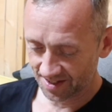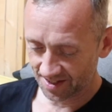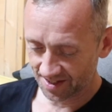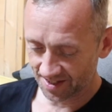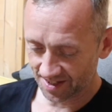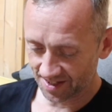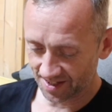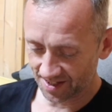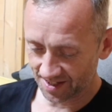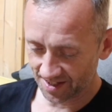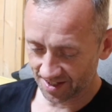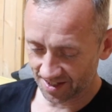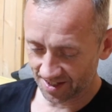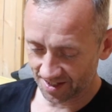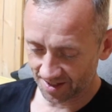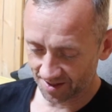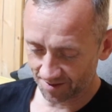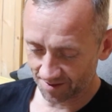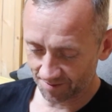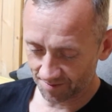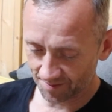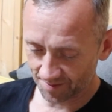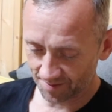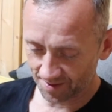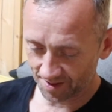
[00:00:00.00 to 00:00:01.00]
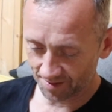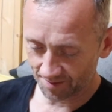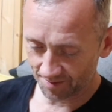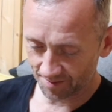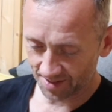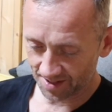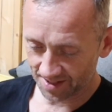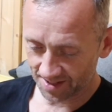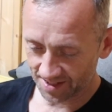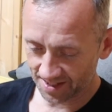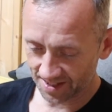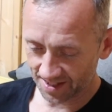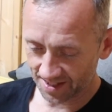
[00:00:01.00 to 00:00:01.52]
Um, let me
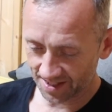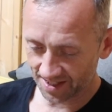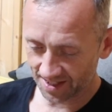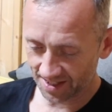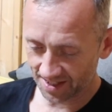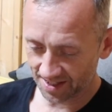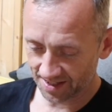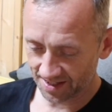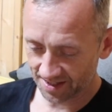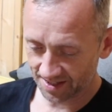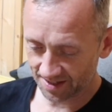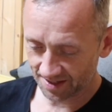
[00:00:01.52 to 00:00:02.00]
see